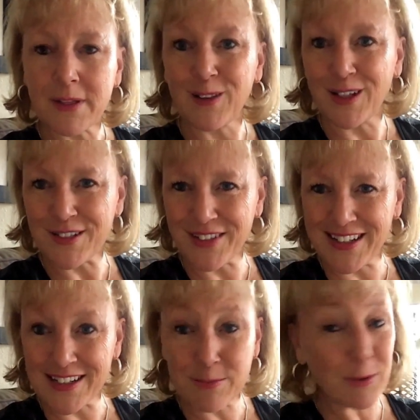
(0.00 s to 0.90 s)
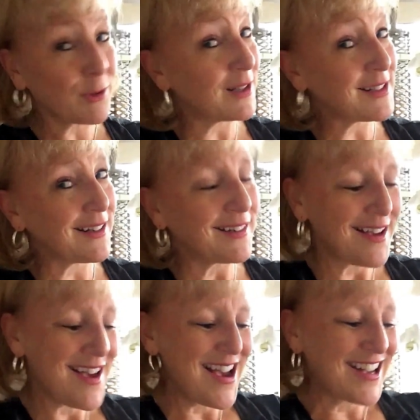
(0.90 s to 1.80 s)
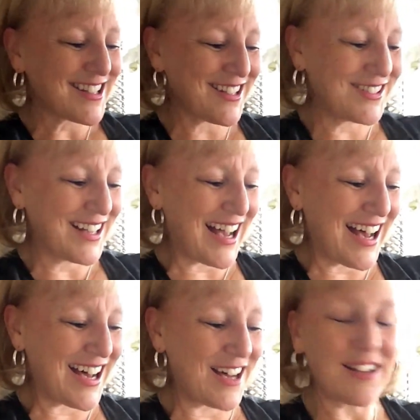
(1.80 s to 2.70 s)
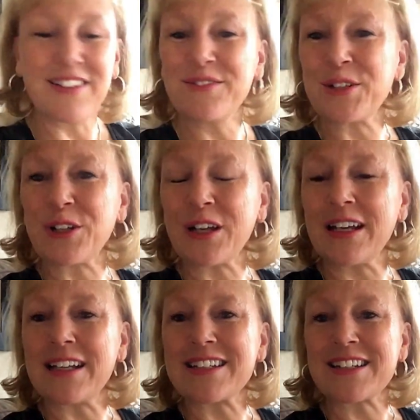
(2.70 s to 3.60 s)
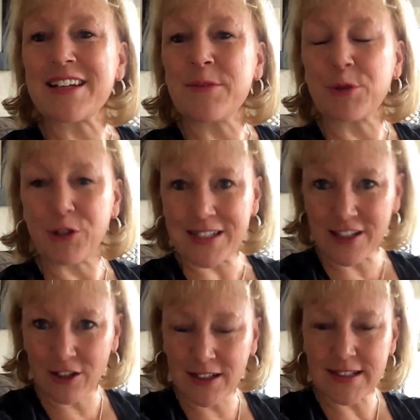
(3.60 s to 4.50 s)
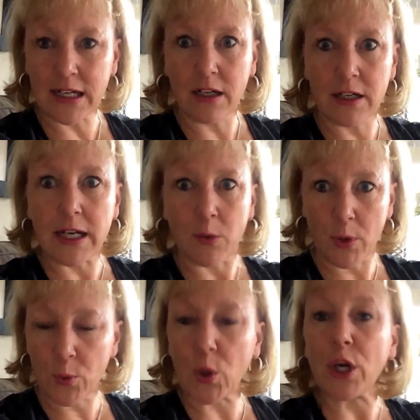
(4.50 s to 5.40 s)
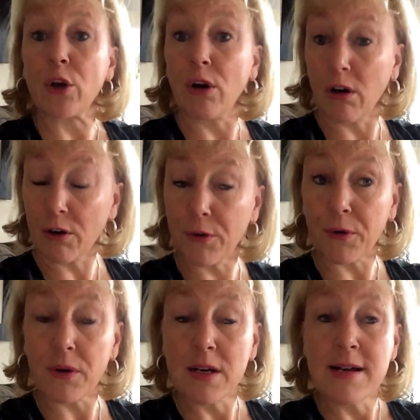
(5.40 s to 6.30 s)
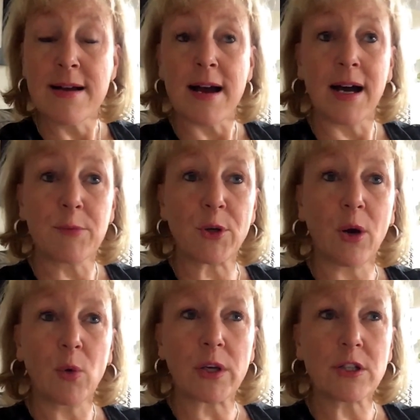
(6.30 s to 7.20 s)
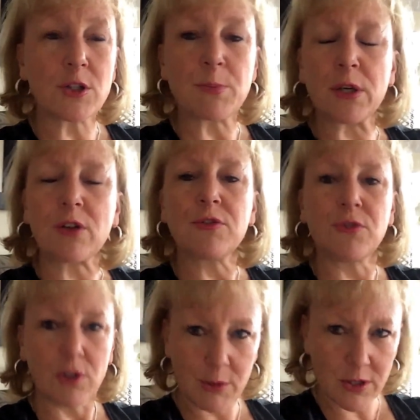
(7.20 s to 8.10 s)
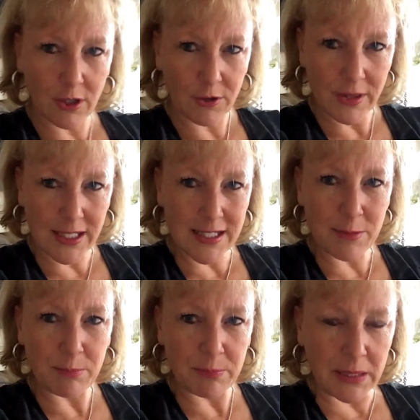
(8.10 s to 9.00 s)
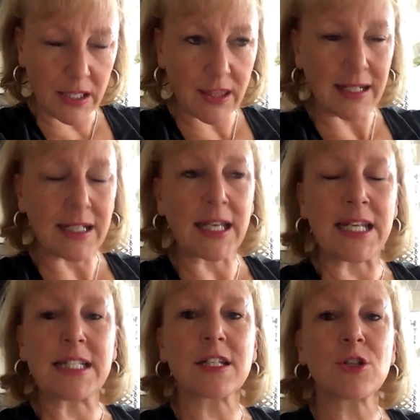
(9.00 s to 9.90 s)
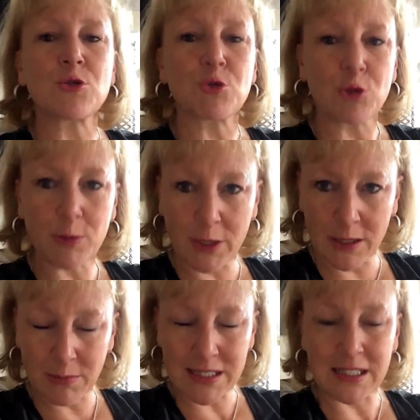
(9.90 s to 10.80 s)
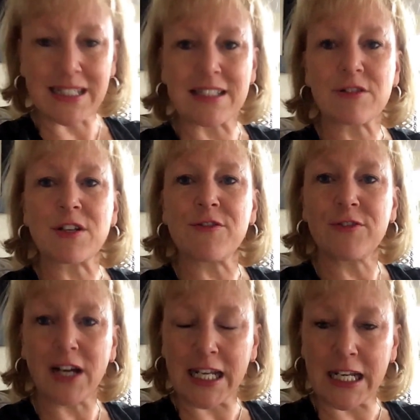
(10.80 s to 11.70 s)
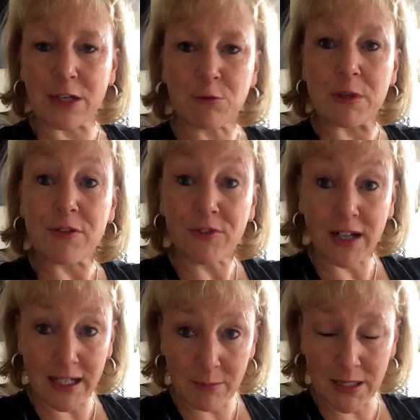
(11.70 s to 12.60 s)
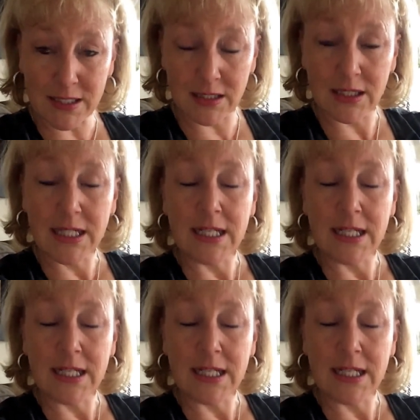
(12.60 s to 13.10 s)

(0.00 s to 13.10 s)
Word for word: lots of ideas, but we're not done. So uh, when you're looking at uh, progressing on, saying, all right, I want to work it harder, um, you're not working just pure form is harder. That's the big thing. Again, it's a contributing muscle. It's a defining and refining muscle.